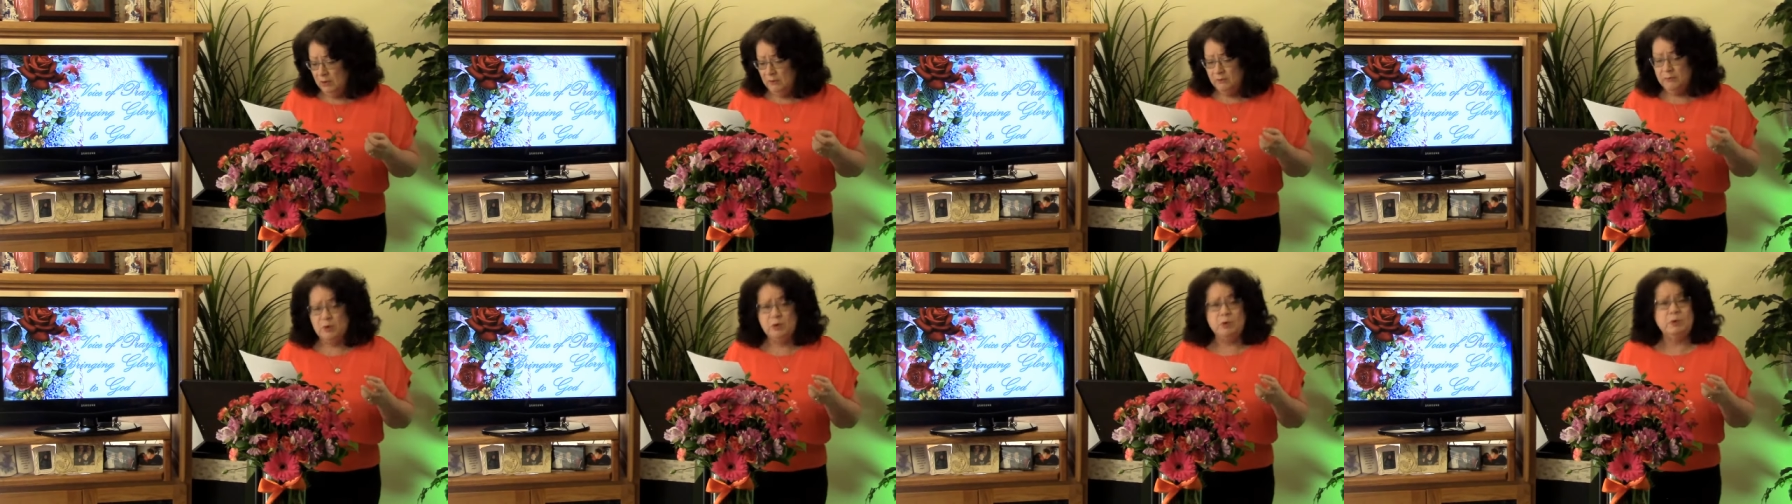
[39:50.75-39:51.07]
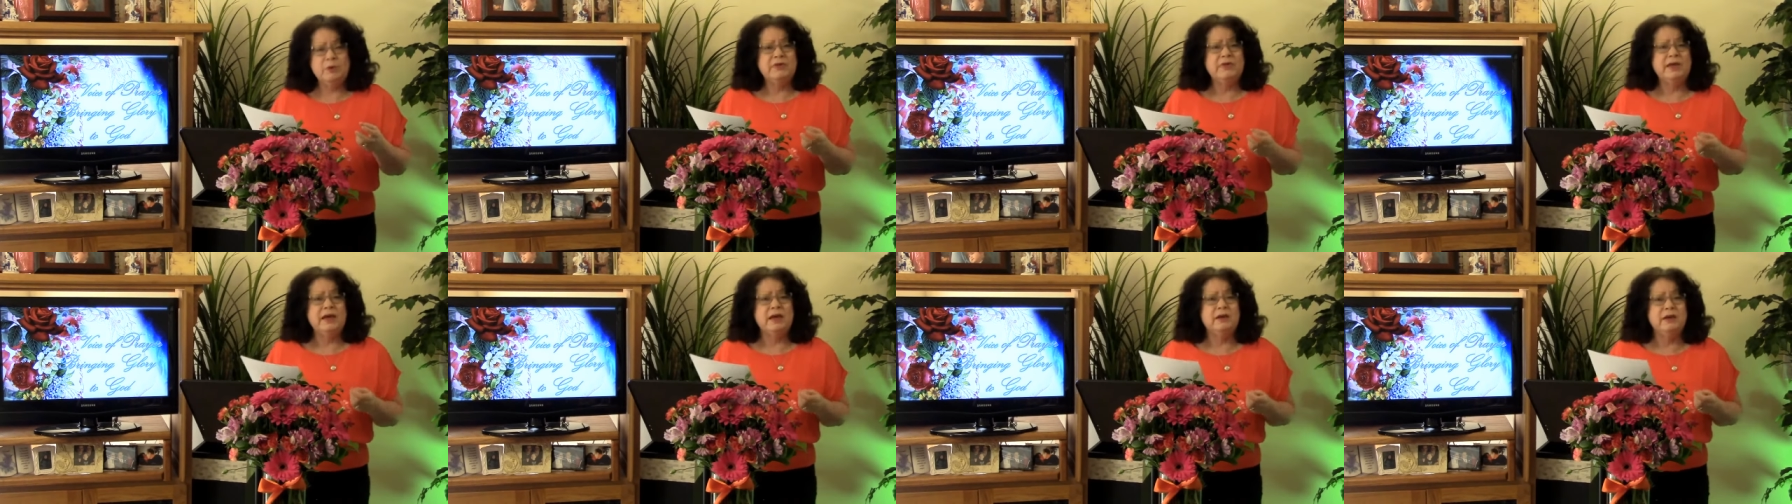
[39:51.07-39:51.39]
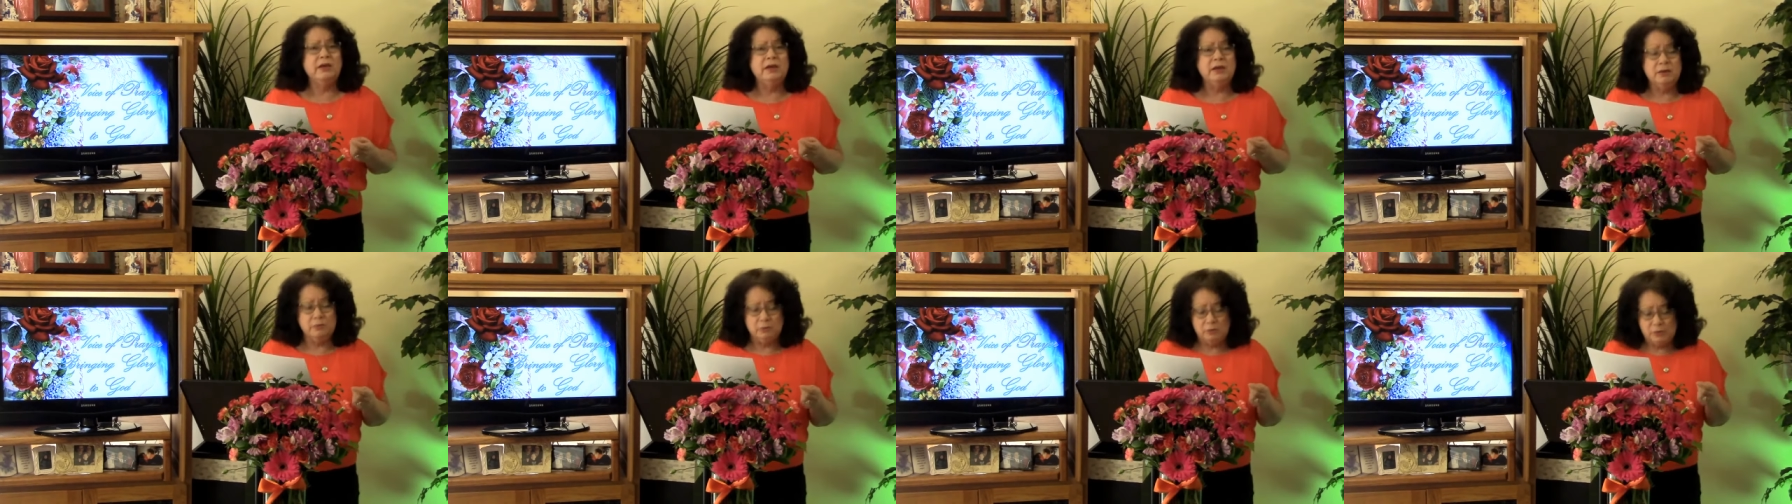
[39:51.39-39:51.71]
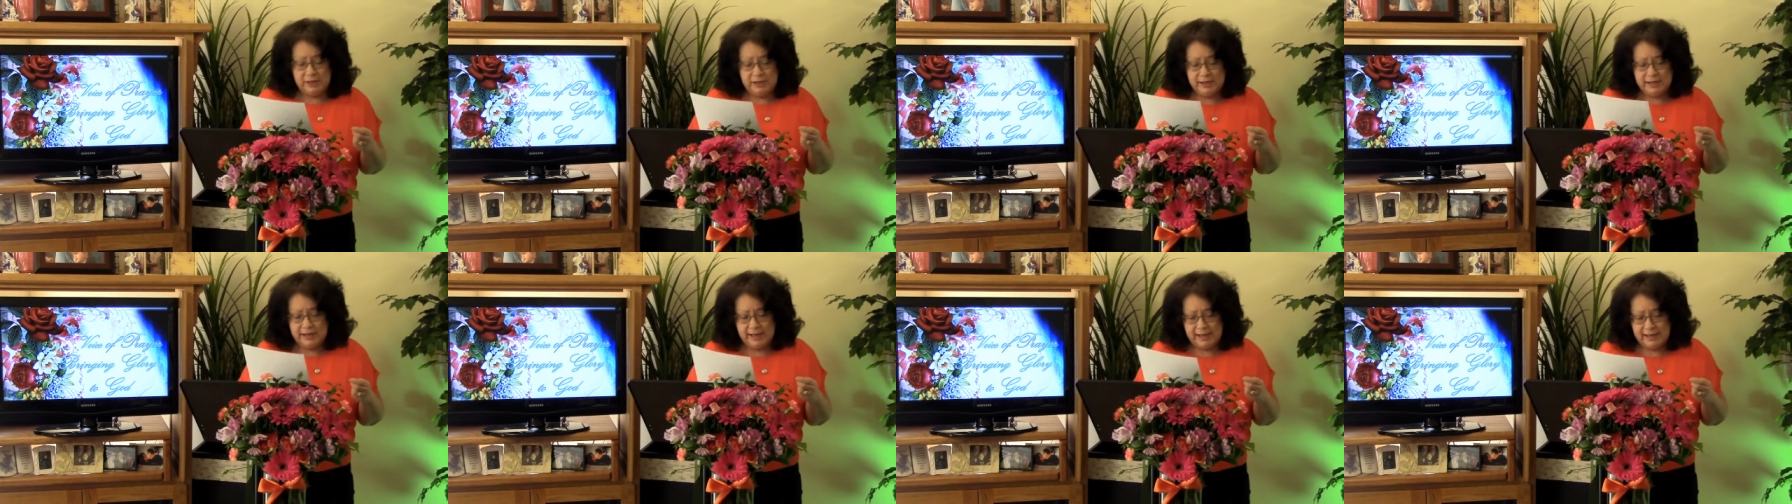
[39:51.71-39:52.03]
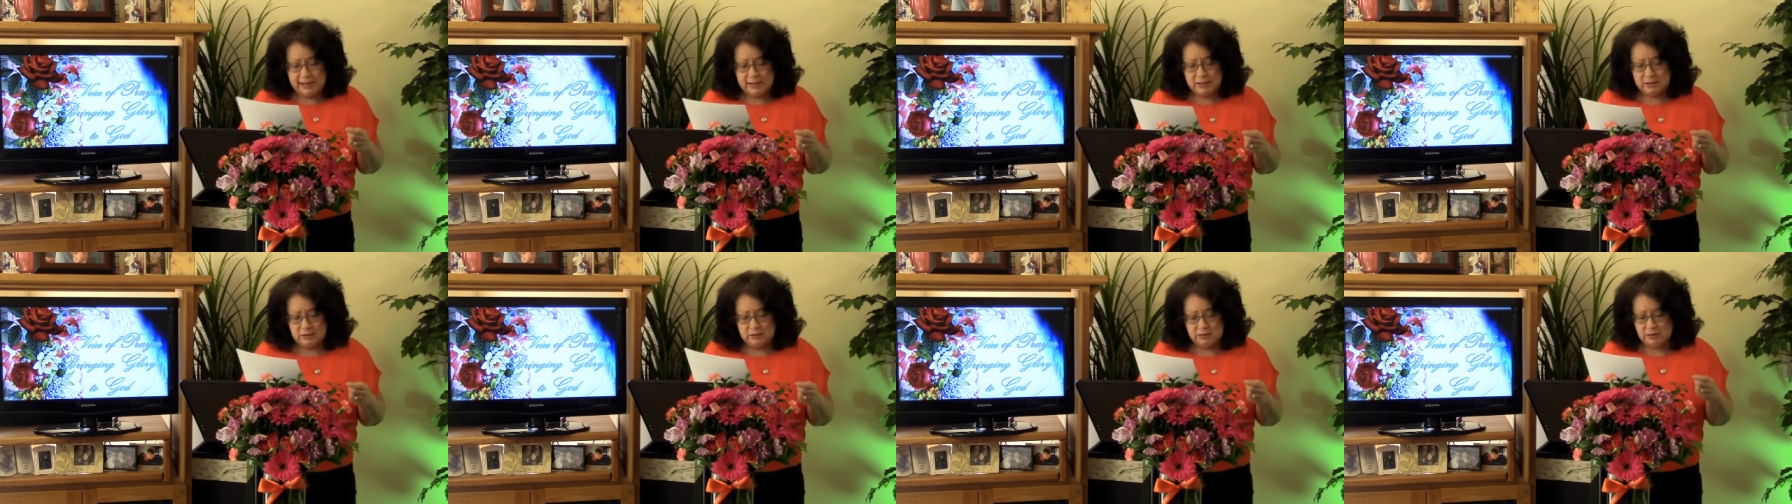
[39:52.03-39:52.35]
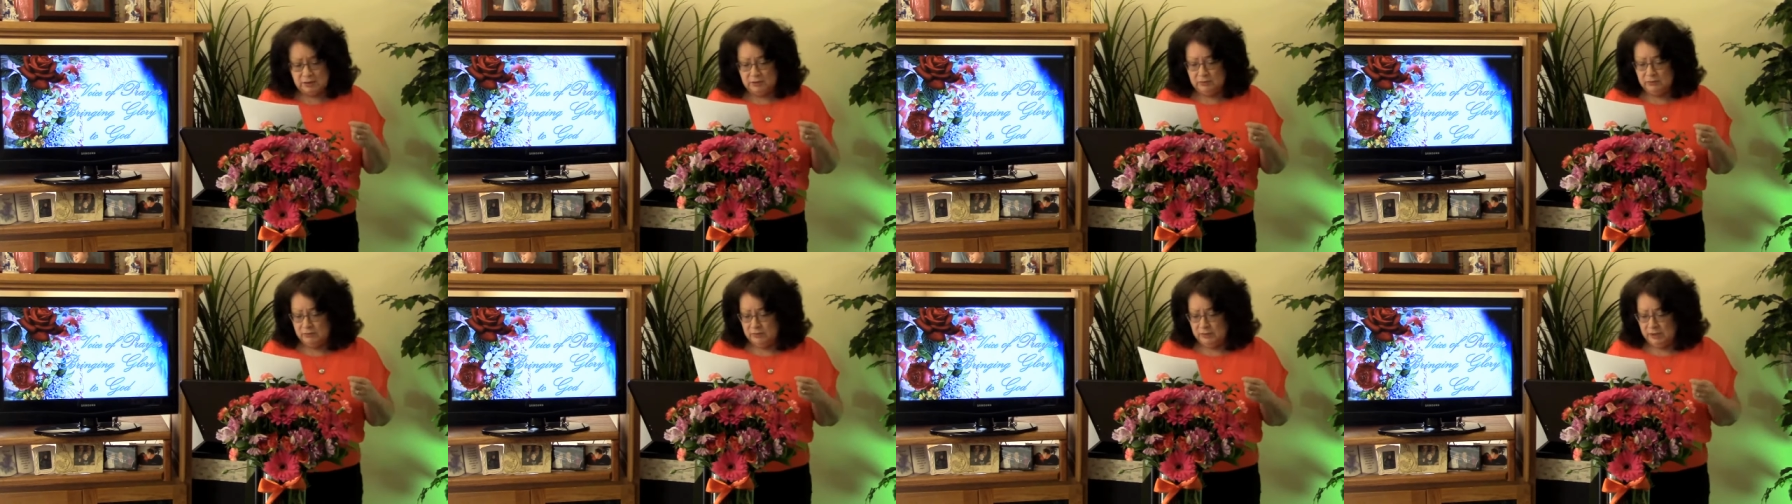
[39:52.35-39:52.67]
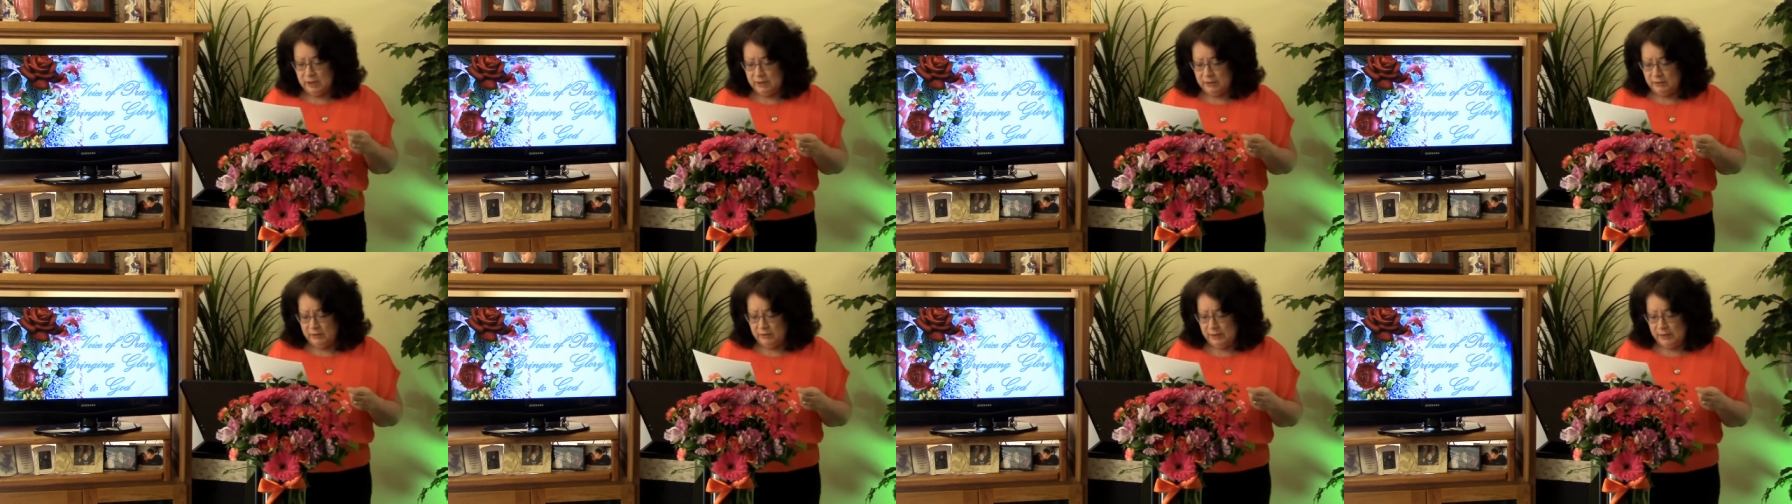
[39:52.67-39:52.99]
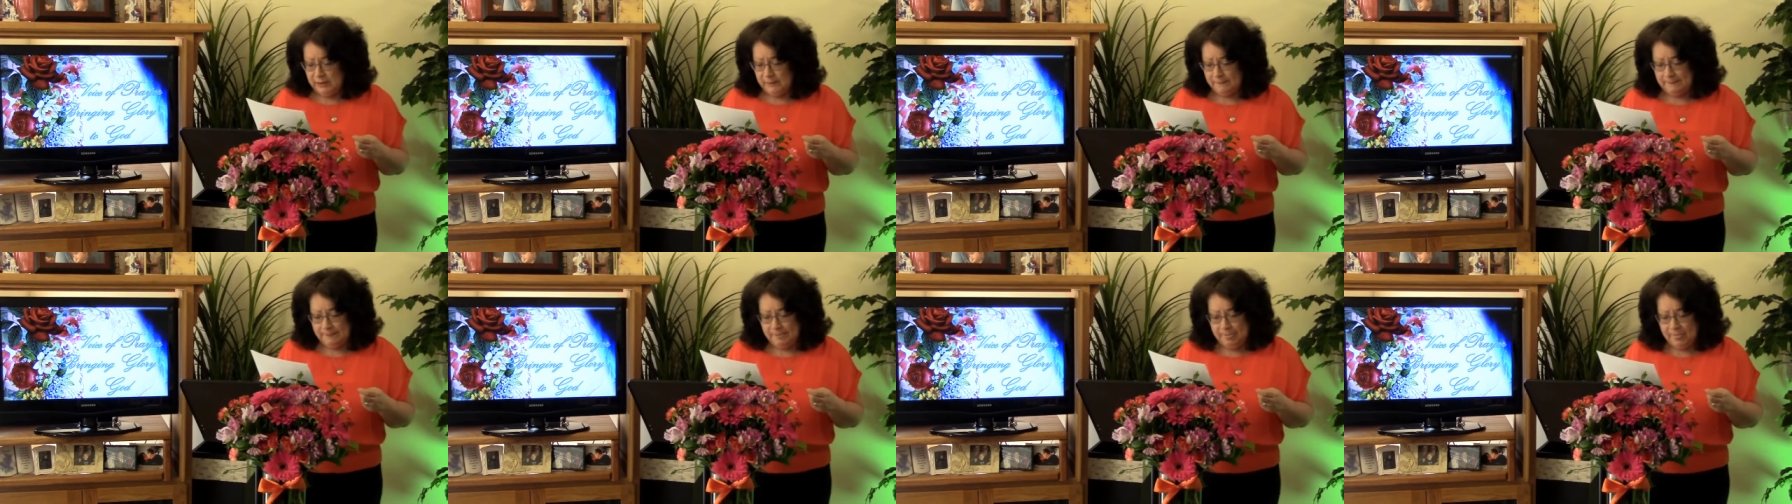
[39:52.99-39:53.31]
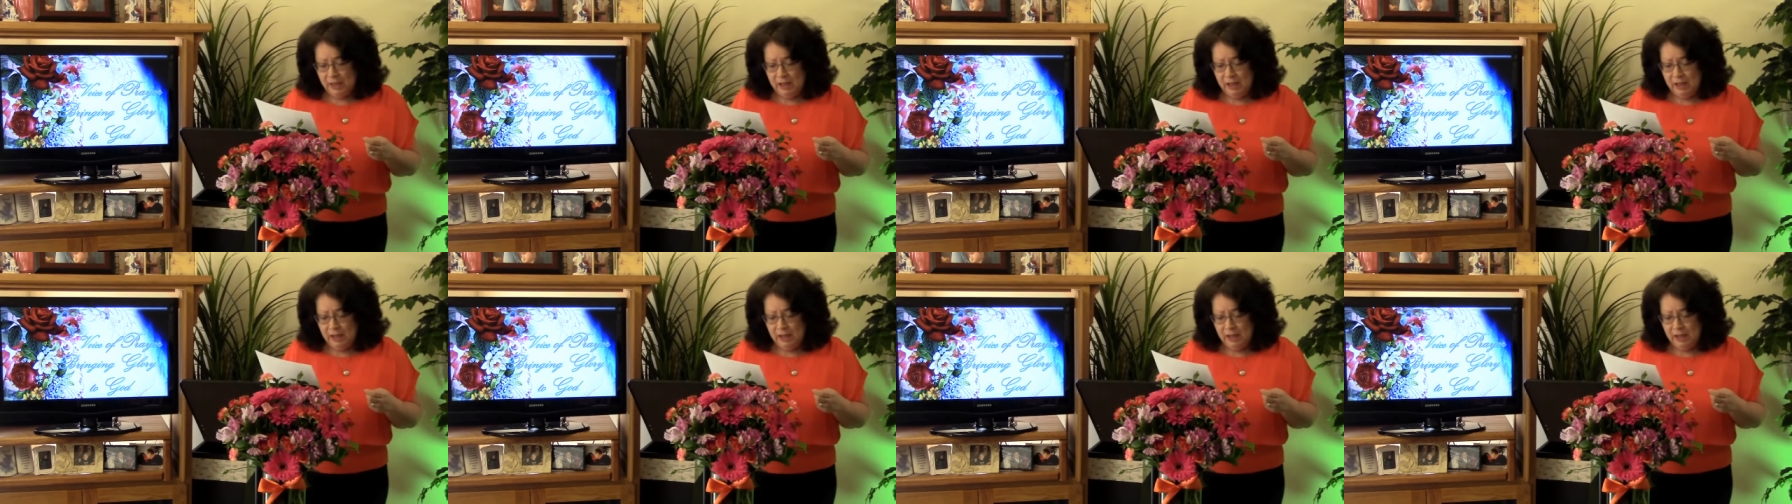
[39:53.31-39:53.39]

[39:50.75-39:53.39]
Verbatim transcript: for without him we can do nothing.